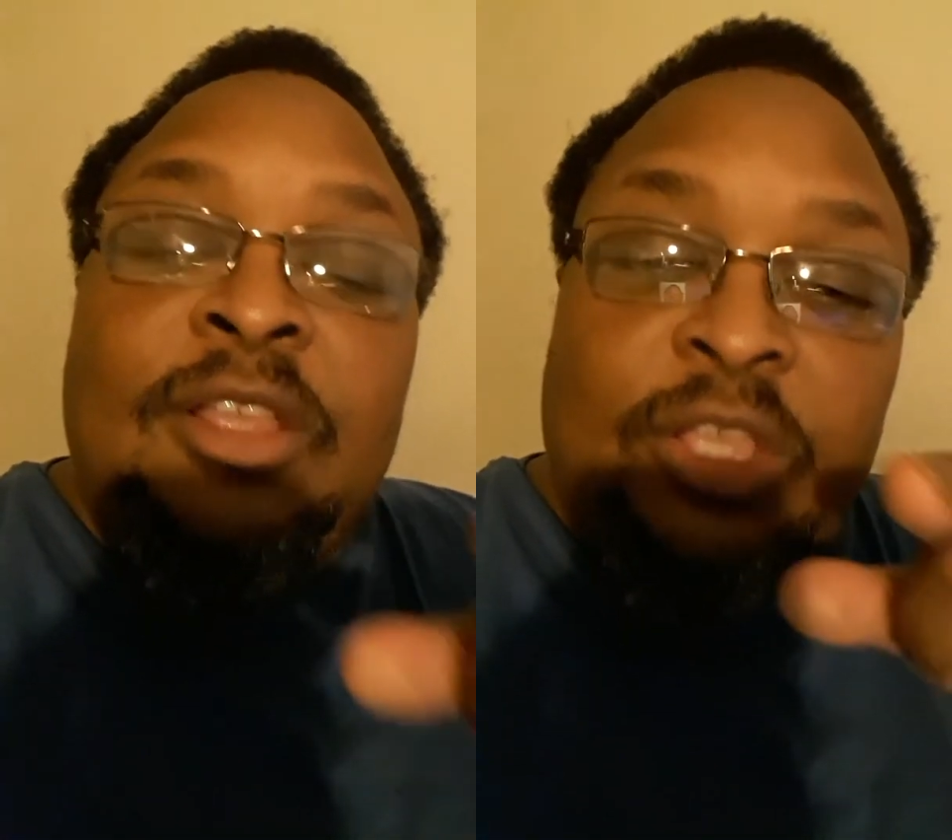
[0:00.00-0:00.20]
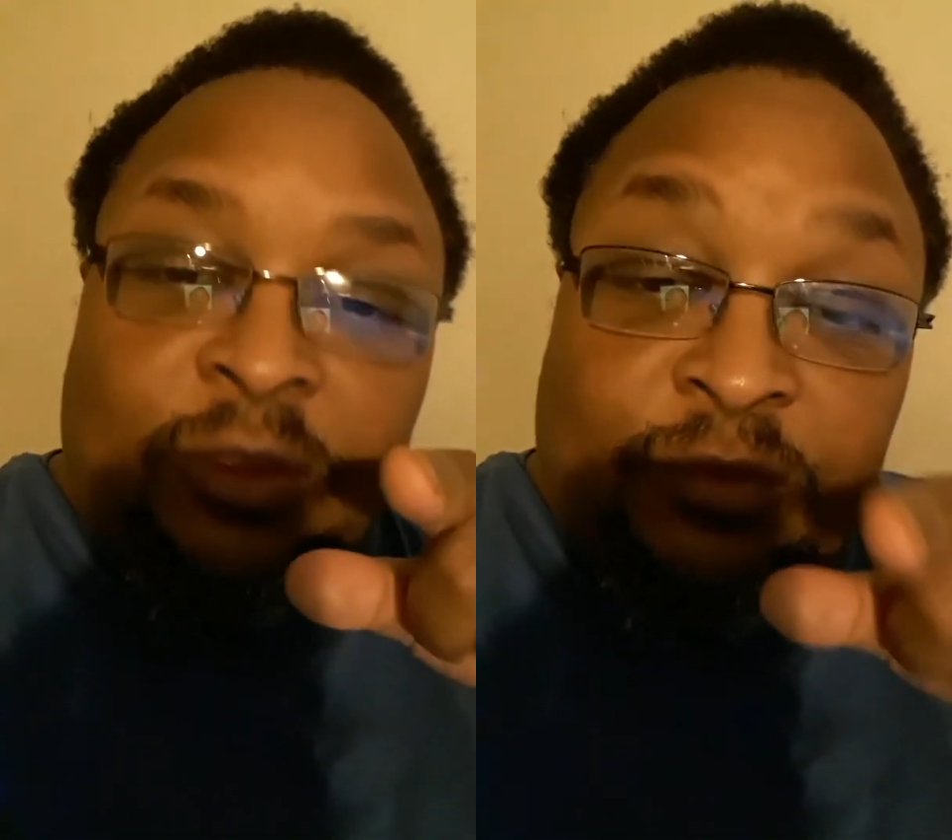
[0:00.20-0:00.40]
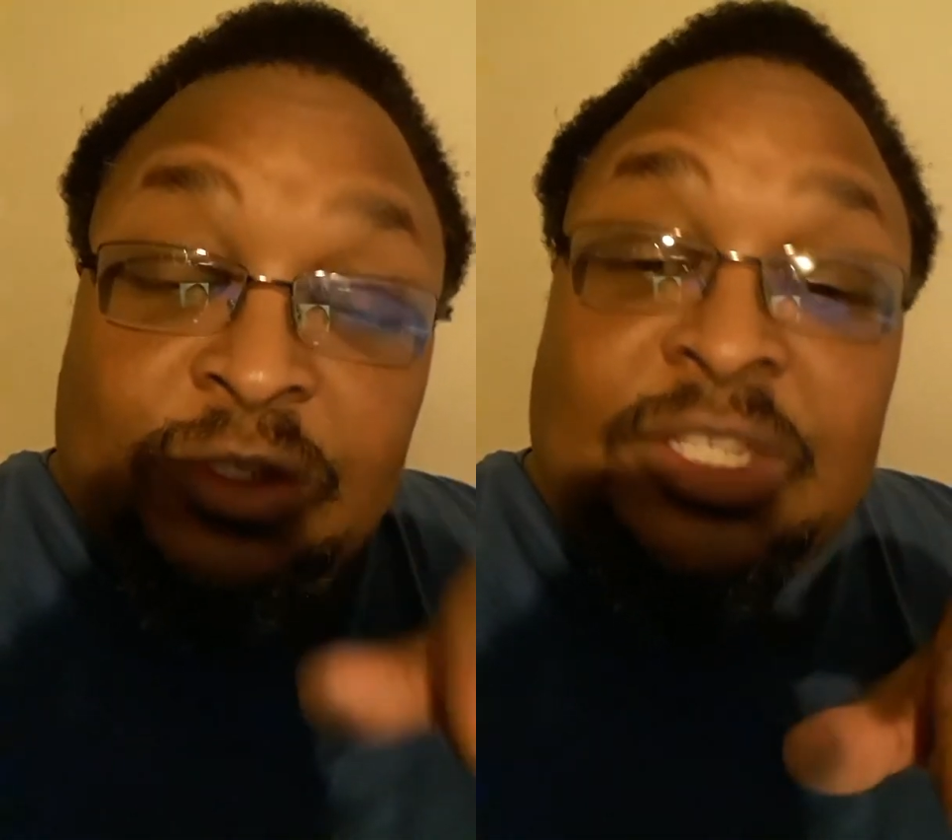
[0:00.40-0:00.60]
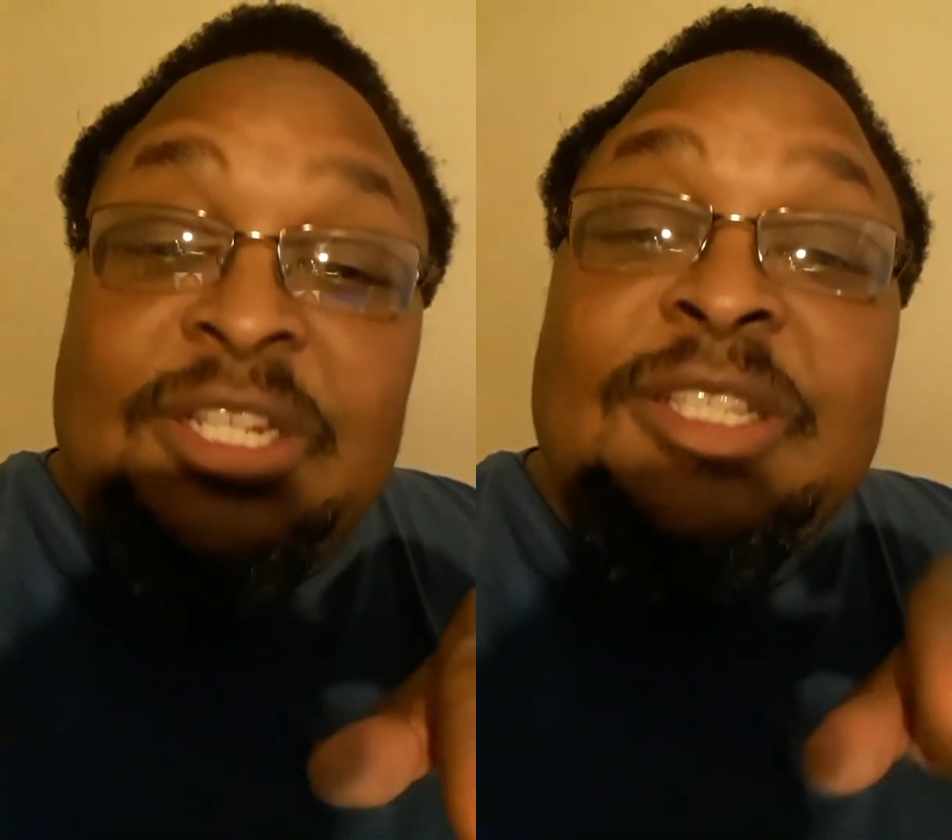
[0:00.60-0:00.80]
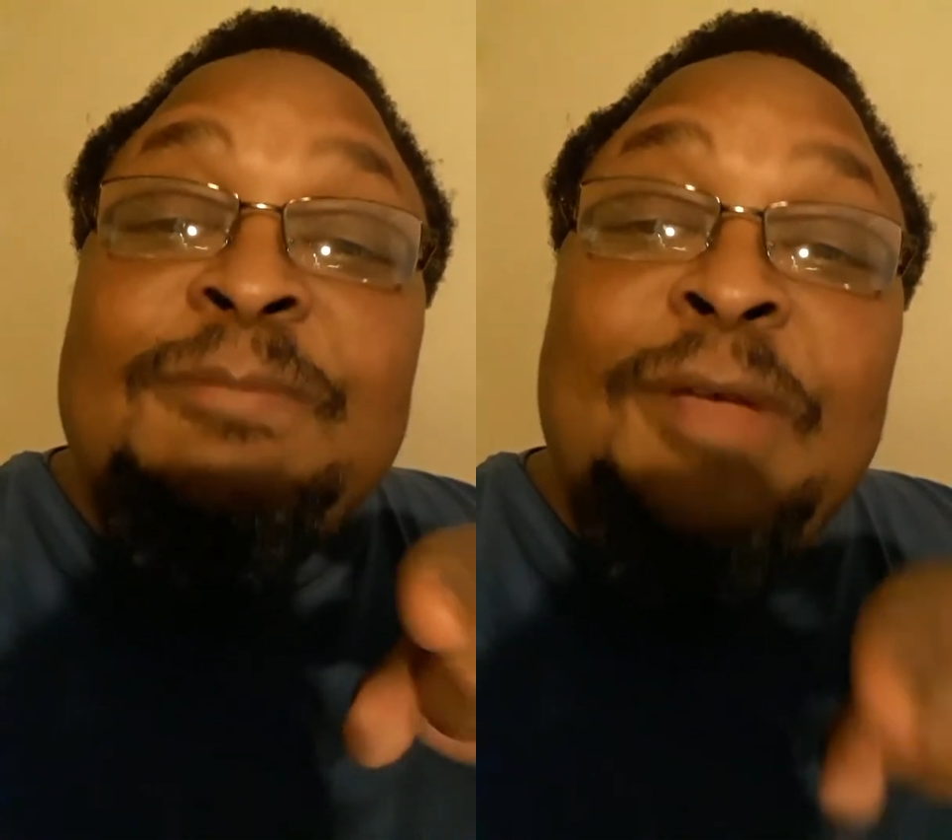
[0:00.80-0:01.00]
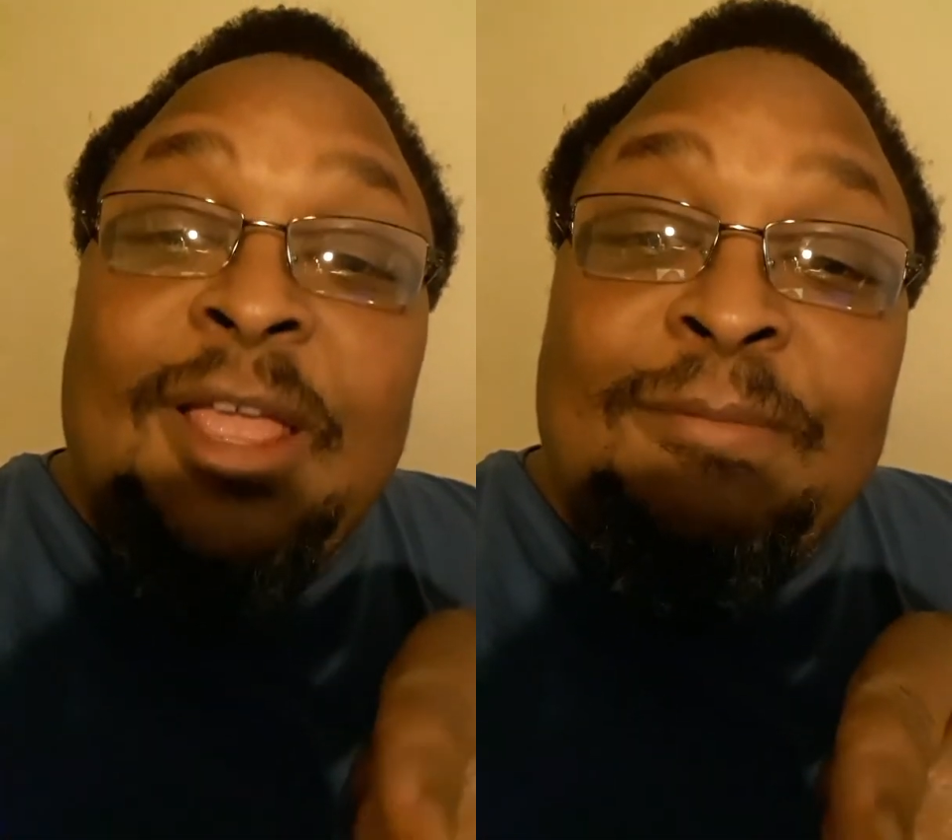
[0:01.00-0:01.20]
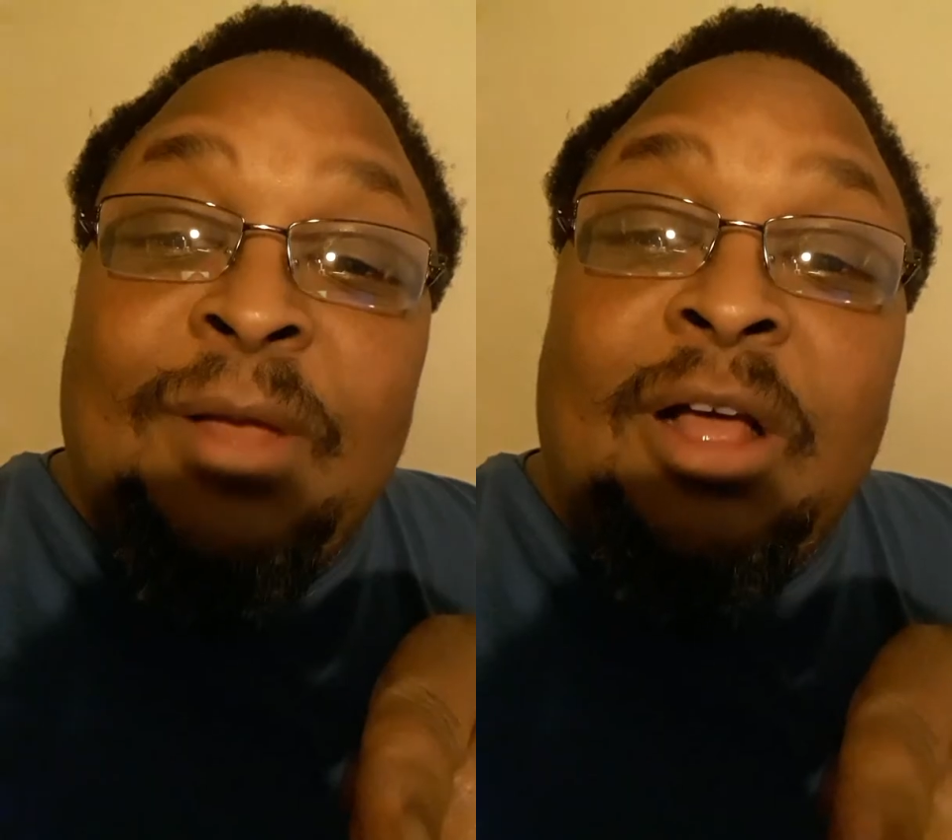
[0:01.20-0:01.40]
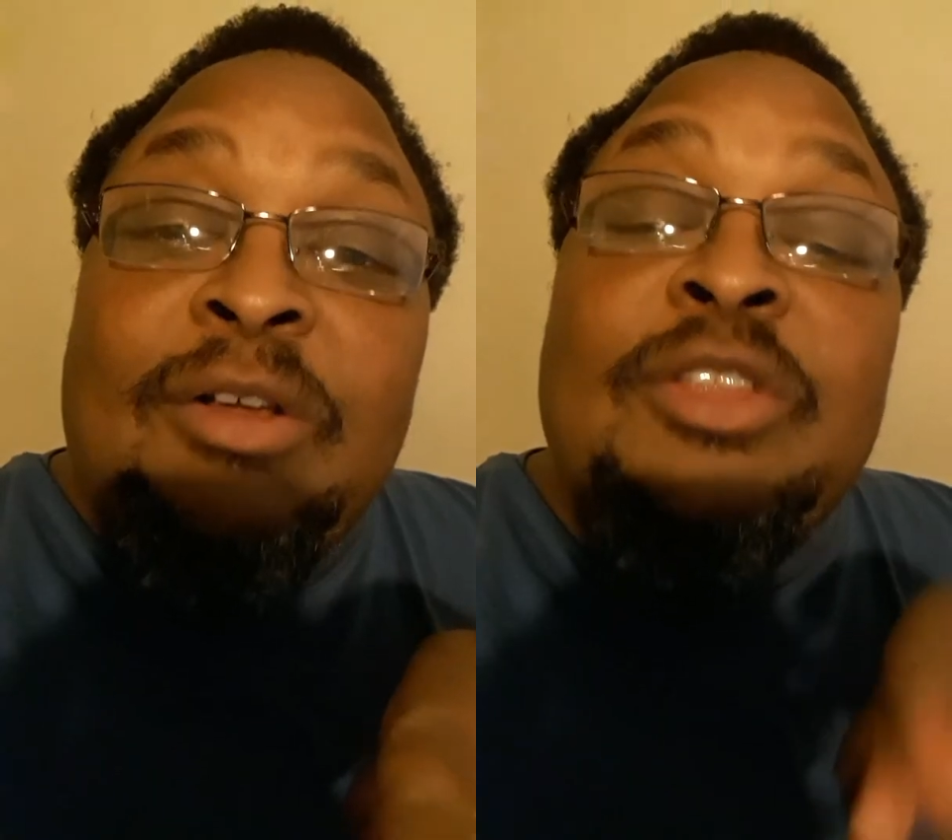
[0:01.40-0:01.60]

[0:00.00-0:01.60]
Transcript: If you send it to PayPal